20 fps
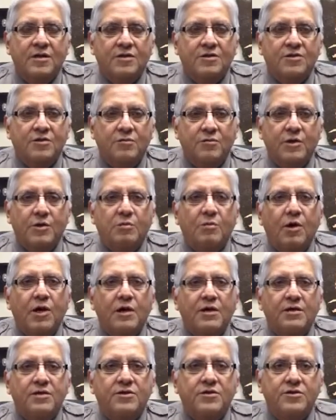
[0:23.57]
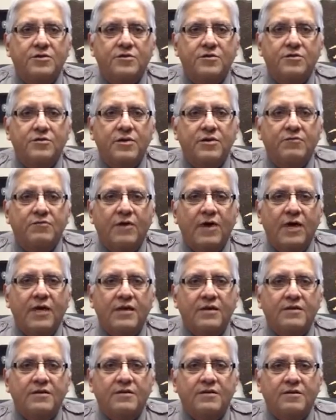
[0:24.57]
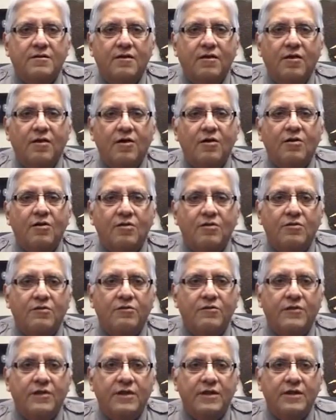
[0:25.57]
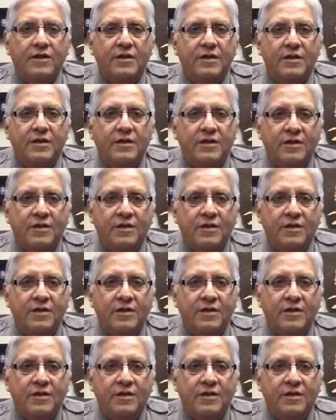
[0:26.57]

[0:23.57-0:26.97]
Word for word: So we wanted to invite all of the